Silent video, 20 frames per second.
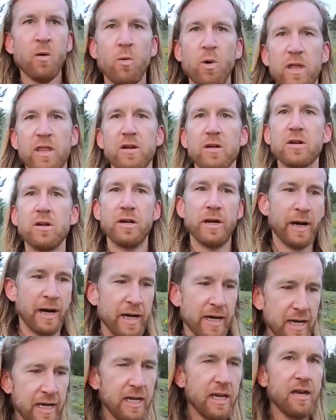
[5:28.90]
whether or
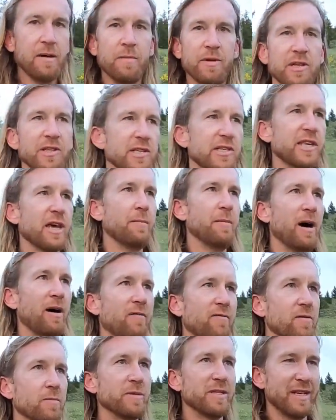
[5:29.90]
not any images come
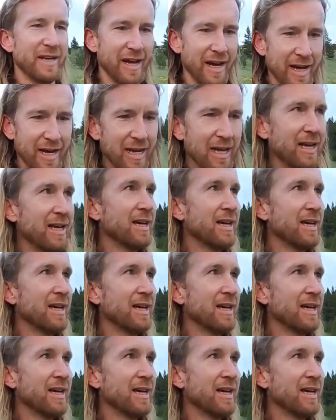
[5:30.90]
out from tonight.